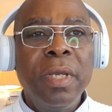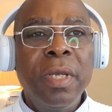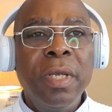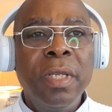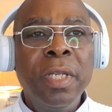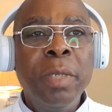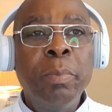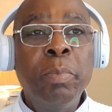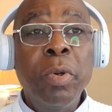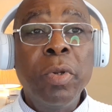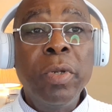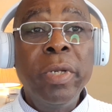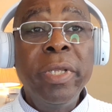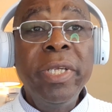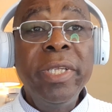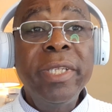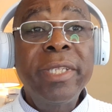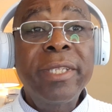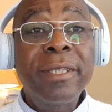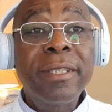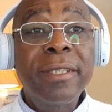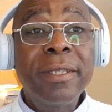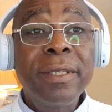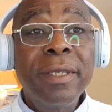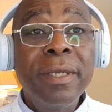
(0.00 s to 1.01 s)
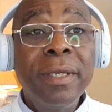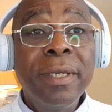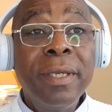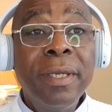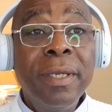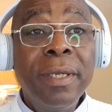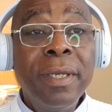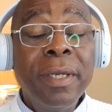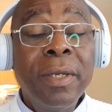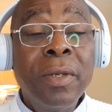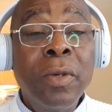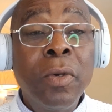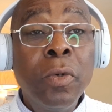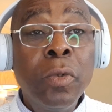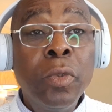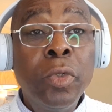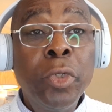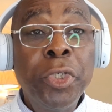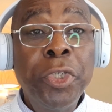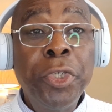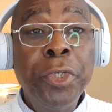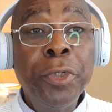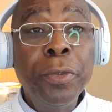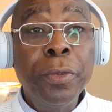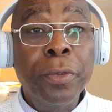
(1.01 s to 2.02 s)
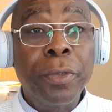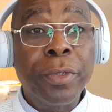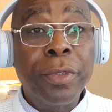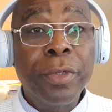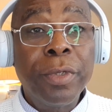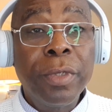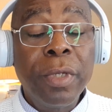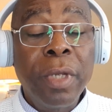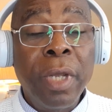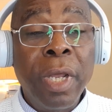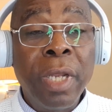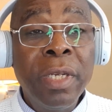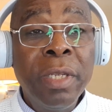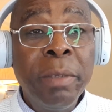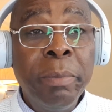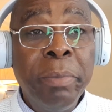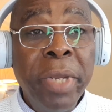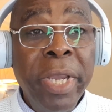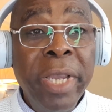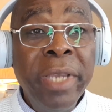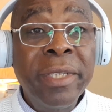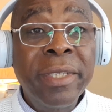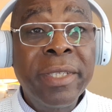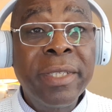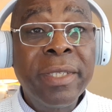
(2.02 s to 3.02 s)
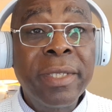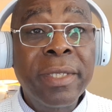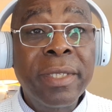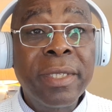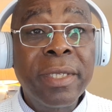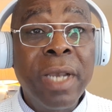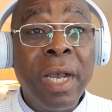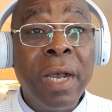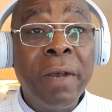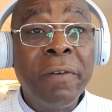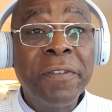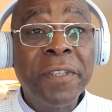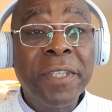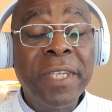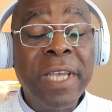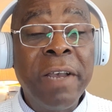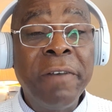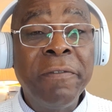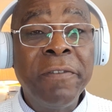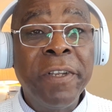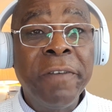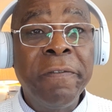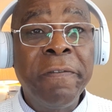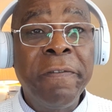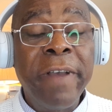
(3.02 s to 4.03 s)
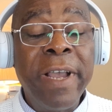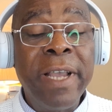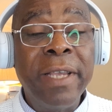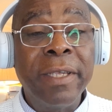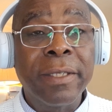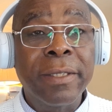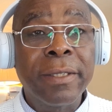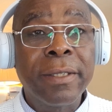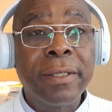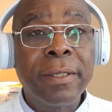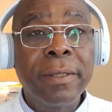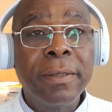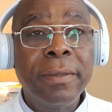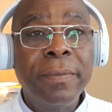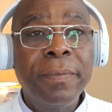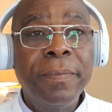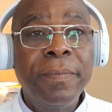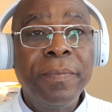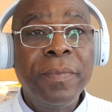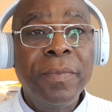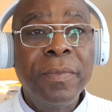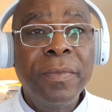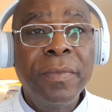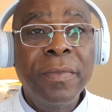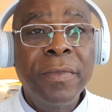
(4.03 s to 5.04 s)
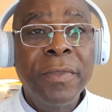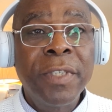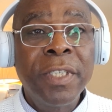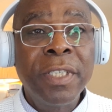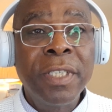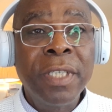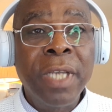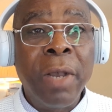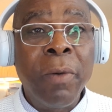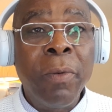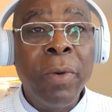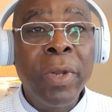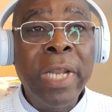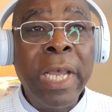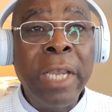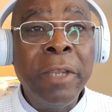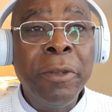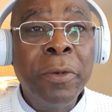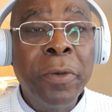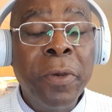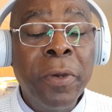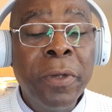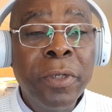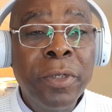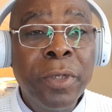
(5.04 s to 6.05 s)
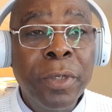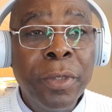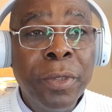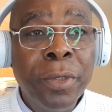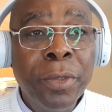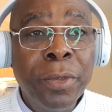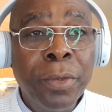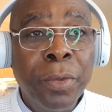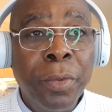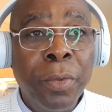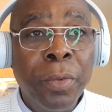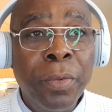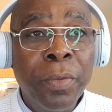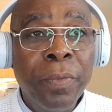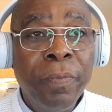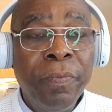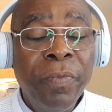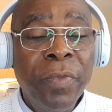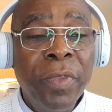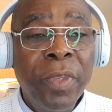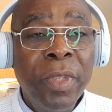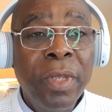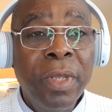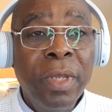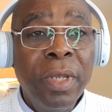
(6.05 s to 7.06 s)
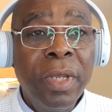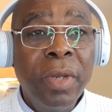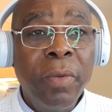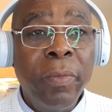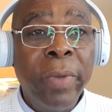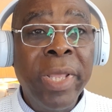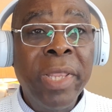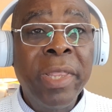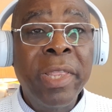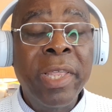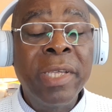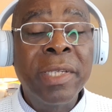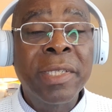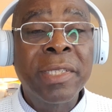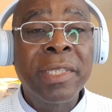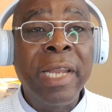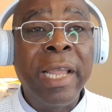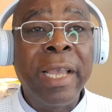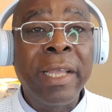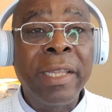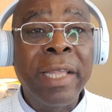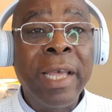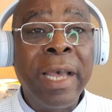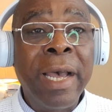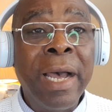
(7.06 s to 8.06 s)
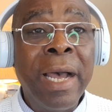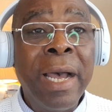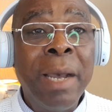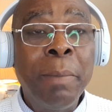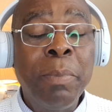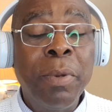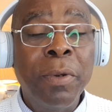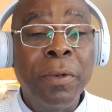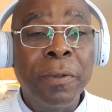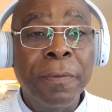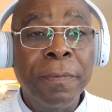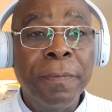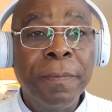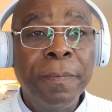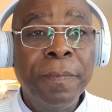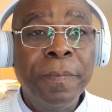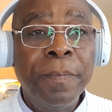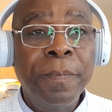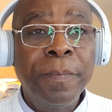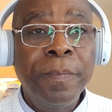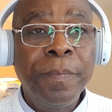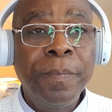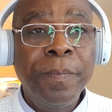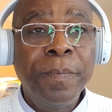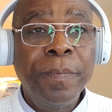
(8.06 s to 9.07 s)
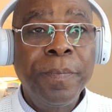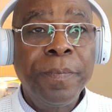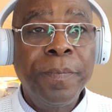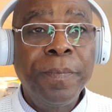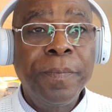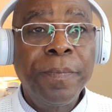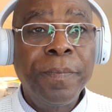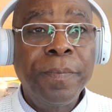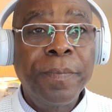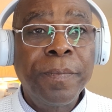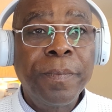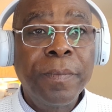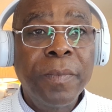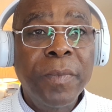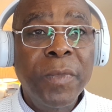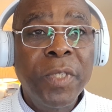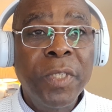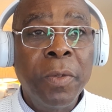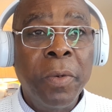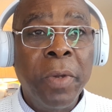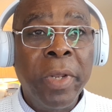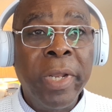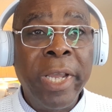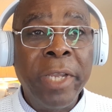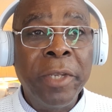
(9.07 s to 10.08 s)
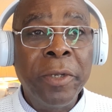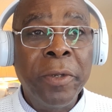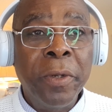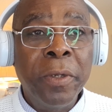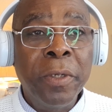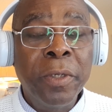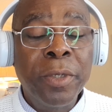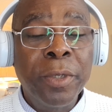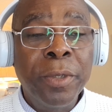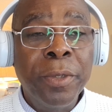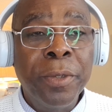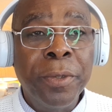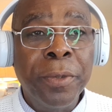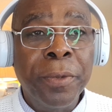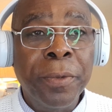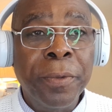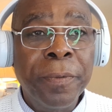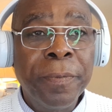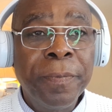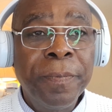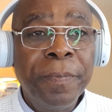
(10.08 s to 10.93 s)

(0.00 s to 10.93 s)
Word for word: The police could shoot on the basis of self defense. And what are you going to do when things like that happen? What are you going to do?